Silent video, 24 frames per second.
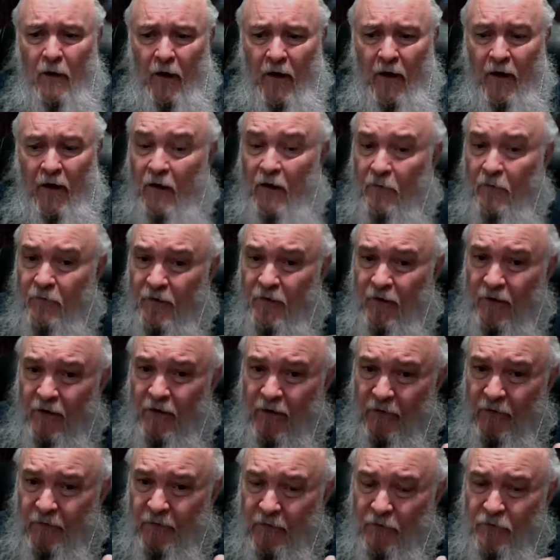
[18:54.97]
And I'm going to
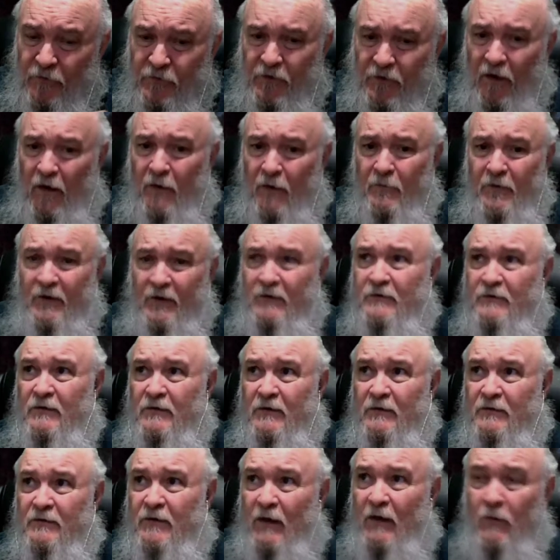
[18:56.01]
get those comments
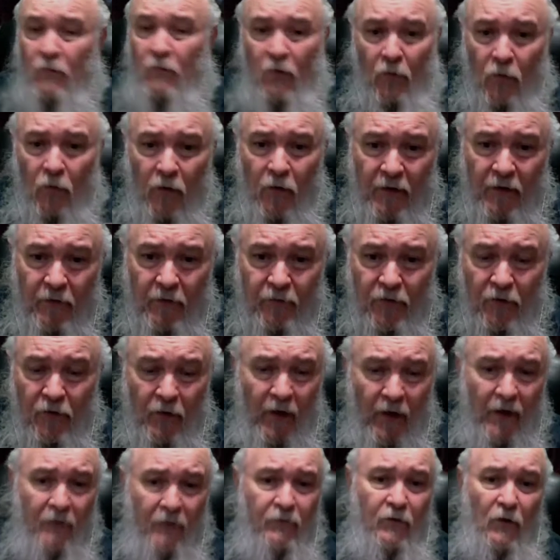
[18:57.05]
that say, well, what if you
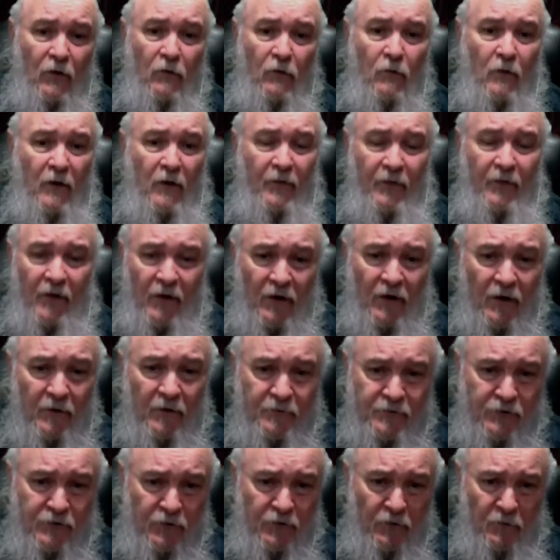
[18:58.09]
have no one that
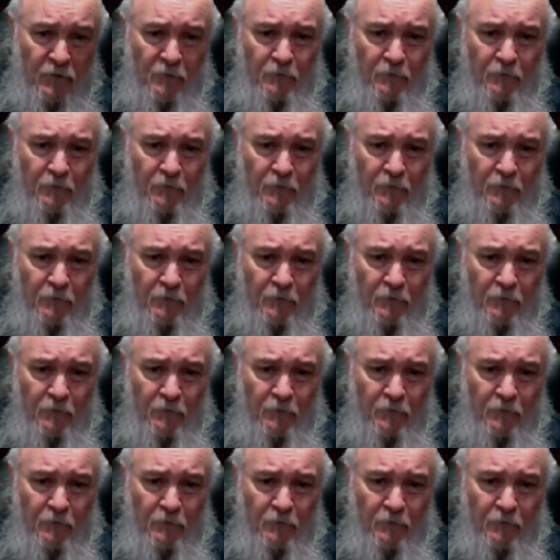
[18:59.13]
loves you?